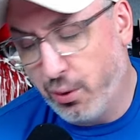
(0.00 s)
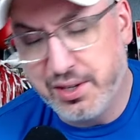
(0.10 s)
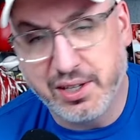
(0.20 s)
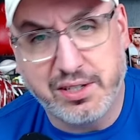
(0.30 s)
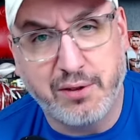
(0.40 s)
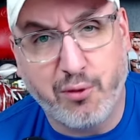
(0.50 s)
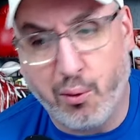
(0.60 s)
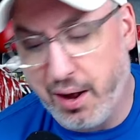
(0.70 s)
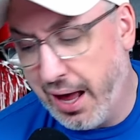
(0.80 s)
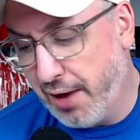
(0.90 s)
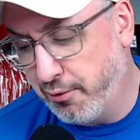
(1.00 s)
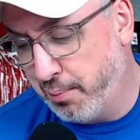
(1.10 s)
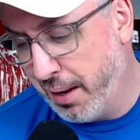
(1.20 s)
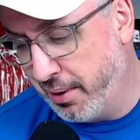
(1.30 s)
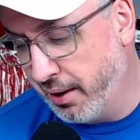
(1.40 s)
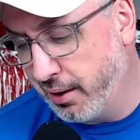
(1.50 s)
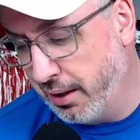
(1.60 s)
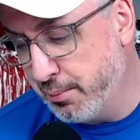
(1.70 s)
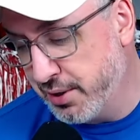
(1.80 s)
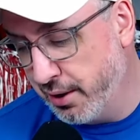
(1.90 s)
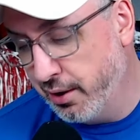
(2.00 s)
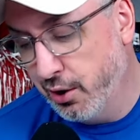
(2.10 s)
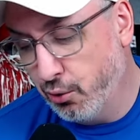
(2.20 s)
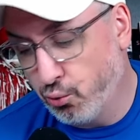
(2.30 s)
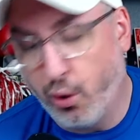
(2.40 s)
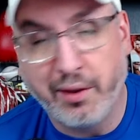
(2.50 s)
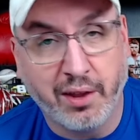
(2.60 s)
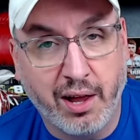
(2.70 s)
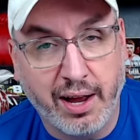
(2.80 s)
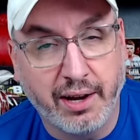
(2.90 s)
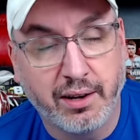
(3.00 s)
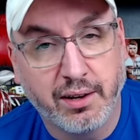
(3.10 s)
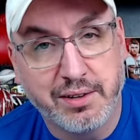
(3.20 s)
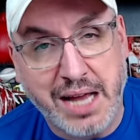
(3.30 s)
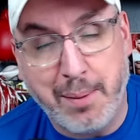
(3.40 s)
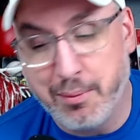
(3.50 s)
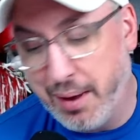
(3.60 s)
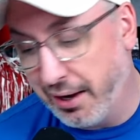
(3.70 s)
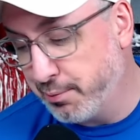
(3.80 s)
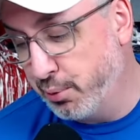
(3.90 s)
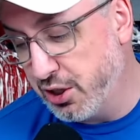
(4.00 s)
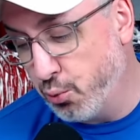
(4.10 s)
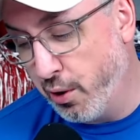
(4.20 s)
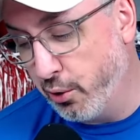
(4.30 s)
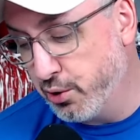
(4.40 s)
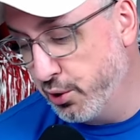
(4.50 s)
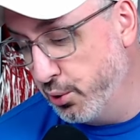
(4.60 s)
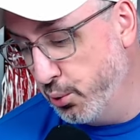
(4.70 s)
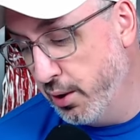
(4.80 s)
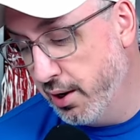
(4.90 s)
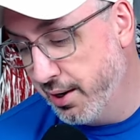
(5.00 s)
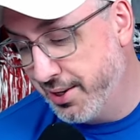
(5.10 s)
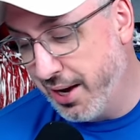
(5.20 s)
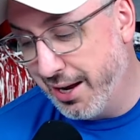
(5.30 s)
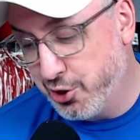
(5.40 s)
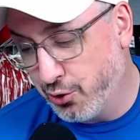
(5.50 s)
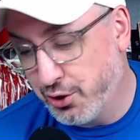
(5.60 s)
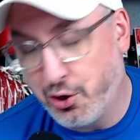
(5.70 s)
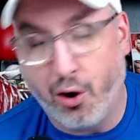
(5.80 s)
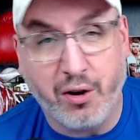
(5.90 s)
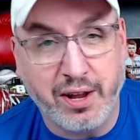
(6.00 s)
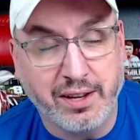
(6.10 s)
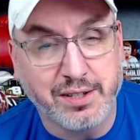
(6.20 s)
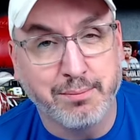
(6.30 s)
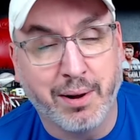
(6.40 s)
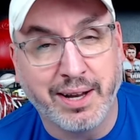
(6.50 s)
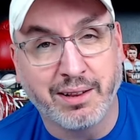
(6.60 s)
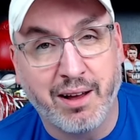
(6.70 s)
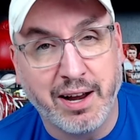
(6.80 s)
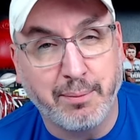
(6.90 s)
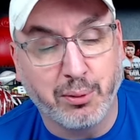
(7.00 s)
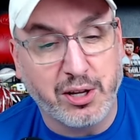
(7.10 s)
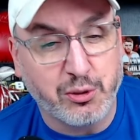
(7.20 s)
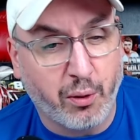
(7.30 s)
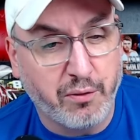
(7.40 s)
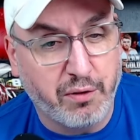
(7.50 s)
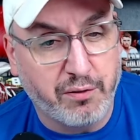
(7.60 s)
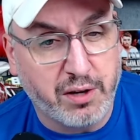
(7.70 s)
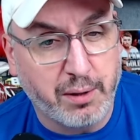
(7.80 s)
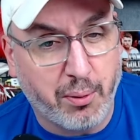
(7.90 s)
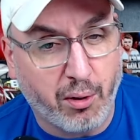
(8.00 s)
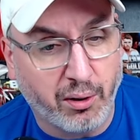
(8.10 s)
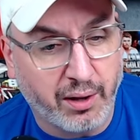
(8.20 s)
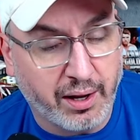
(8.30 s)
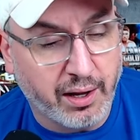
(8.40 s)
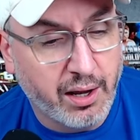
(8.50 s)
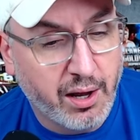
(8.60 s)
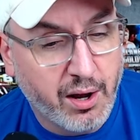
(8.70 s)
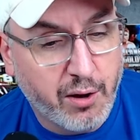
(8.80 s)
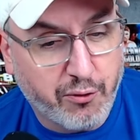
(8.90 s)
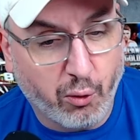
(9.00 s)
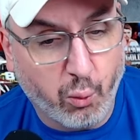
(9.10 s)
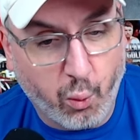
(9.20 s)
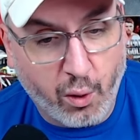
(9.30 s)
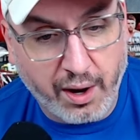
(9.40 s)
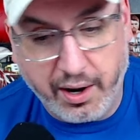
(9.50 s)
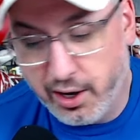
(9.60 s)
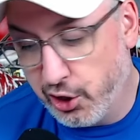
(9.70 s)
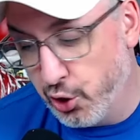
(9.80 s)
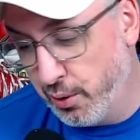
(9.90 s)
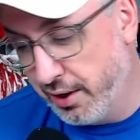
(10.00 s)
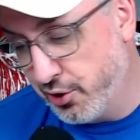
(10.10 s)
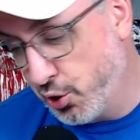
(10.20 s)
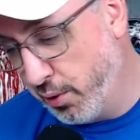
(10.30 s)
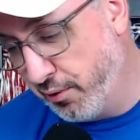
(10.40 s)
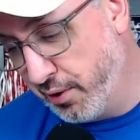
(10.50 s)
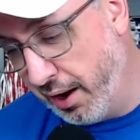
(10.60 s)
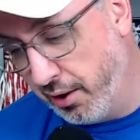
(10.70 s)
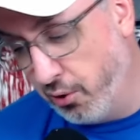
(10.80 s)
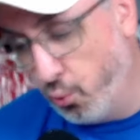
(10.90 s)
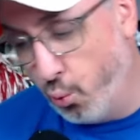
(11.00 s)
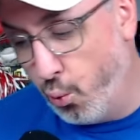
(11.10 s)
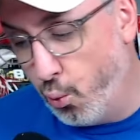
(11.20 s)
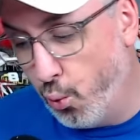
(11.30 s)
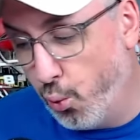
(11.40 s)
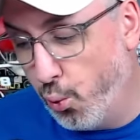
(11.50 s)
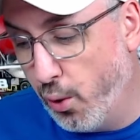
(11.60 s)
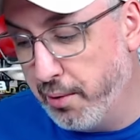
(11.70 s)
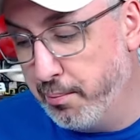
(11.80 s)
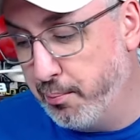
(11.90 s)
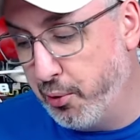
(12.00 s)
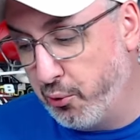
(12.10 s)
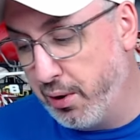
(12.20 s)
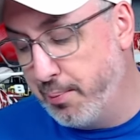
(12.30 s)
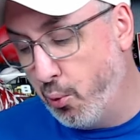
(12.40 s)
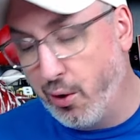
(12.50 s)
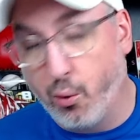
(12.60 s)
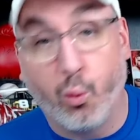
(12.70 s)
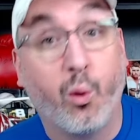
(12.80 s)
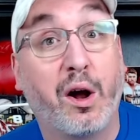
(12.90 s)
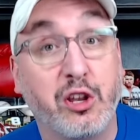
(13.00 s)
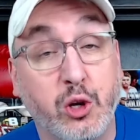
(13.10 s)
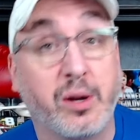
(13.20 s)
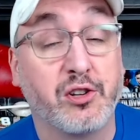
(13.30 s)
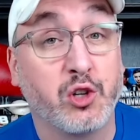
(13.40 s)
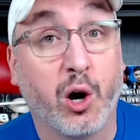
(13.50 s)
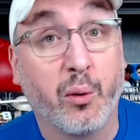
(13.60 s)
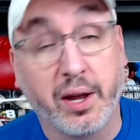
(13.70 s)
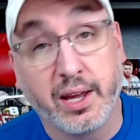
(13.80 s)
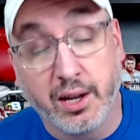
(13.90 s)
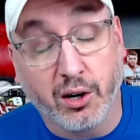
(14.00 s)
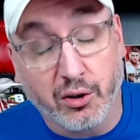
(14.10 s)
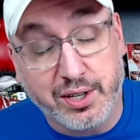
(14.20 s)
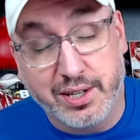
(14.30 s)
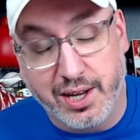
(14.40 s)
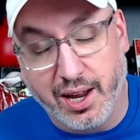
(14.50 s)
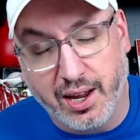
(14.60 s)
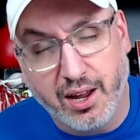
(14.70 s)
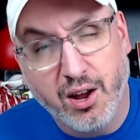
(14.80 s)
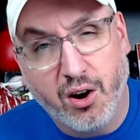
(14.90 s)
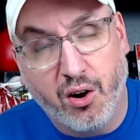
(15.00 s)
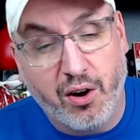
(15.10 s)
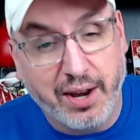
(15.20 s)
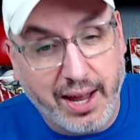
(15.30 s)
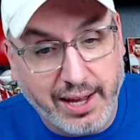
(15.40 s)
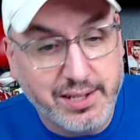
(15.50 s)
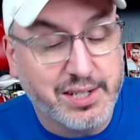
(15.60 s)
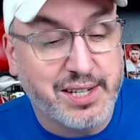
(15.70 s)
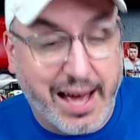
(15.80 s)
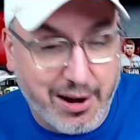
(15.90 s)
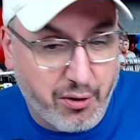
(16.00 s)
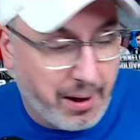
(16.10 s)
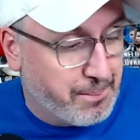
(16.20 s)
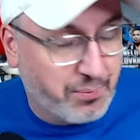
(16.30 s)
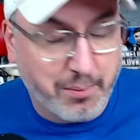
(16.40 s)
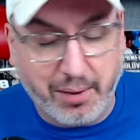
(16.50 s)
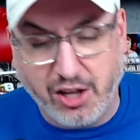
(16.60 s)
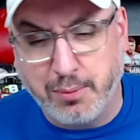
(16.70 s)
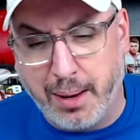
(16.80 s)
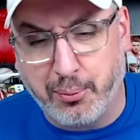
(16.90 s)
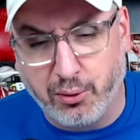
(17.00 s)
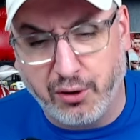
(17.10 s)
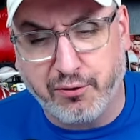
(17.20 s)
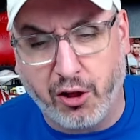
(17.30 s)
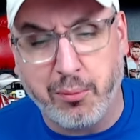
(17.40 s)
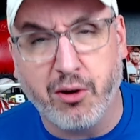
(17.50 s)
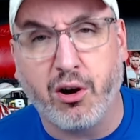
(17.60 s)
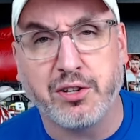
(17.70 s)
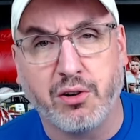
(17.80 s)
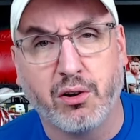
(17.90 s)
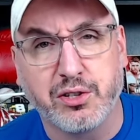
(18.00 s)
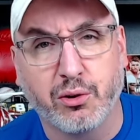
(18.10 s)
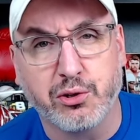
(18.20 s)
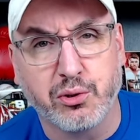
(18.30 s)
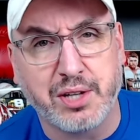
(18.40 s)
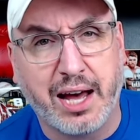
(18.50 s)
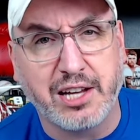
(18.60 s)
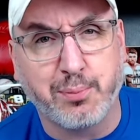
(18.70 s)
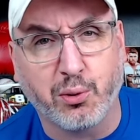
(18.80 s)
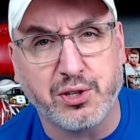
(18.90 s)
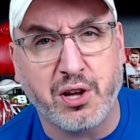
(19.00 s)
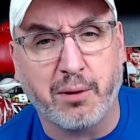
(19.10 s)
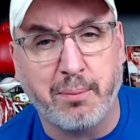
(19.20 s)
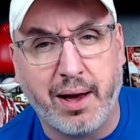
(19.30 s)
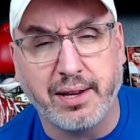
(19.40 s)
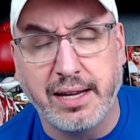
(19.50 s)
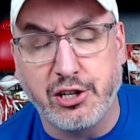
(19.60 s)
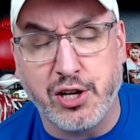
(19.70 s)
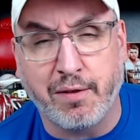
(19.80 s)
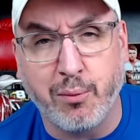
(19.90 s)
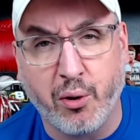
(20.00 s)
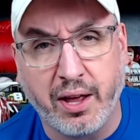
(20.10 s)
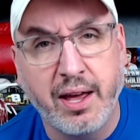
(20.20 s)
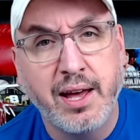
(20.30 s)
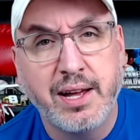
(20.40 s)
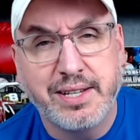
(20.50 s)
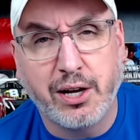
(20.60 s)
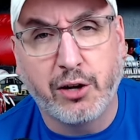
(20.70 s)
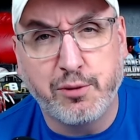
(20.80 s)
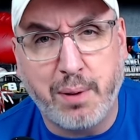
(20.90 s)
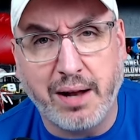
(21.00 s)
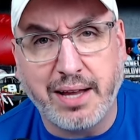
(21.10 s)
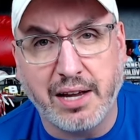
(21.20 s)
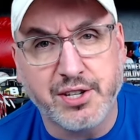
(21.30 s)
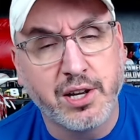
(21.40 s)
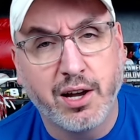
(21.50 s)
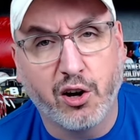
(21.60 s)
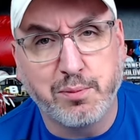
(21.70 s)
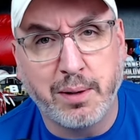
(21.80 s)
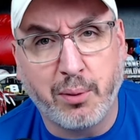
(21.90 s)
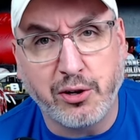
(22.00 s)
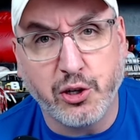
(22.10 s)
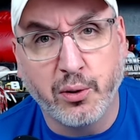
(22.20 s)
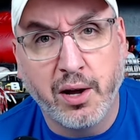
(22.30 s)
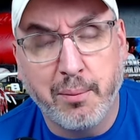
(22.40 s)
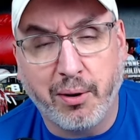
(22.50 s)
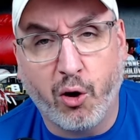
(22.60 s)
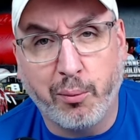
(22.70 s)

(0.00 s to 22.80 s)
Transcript: 164.5, Bama and Clemson, run line, Diamondbacks, plus 102, Dodgers, Guardians, money line, plus 150 parlay for one unit. So we've got 3.1 units going here today on a Saturday. My name is Matt Perrault. Follow me across all socials at Sports Talk Matt each and every morning. Daily Juice Podcast, always being brought to you by